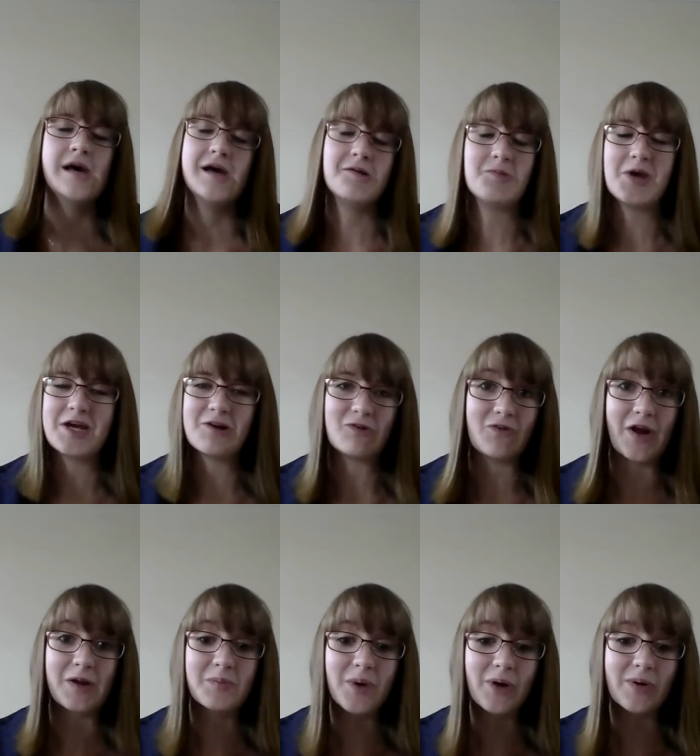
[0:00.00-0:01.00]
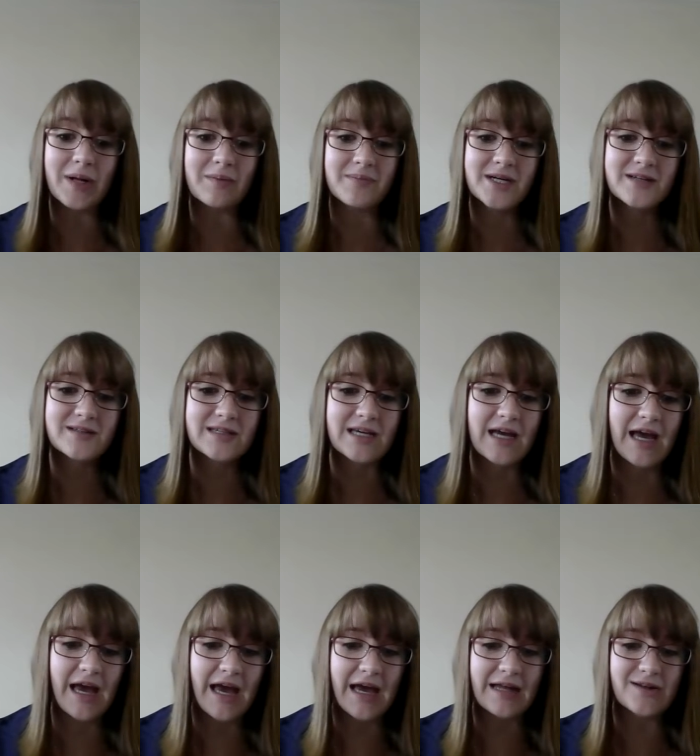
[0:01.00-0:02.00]
make a rainbow in milk,
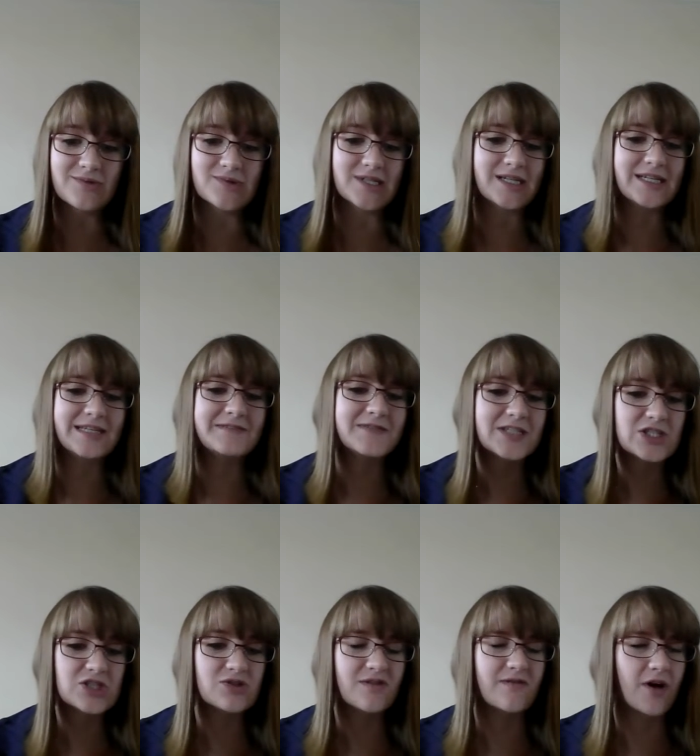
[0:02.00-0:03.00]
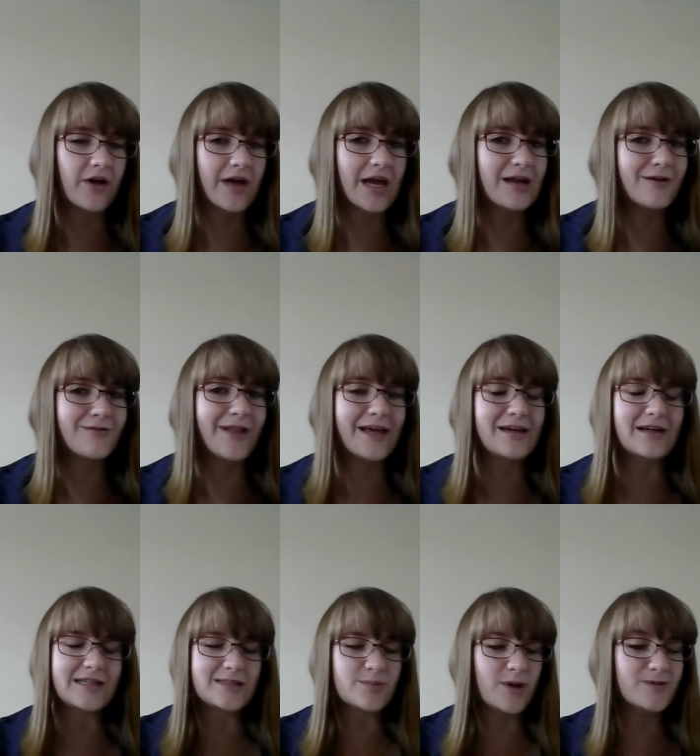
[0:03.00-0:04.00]
and we can even do a volcano-like
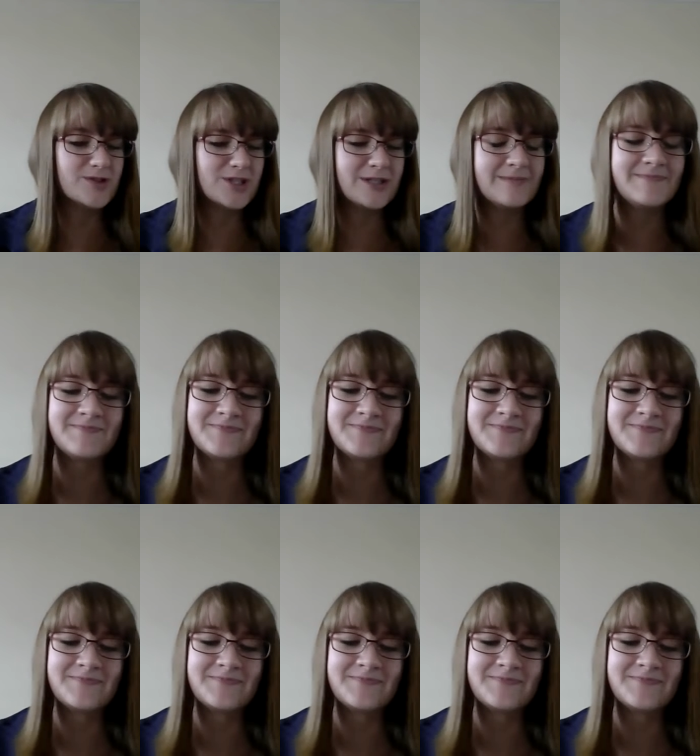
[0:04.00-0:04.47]
explosion.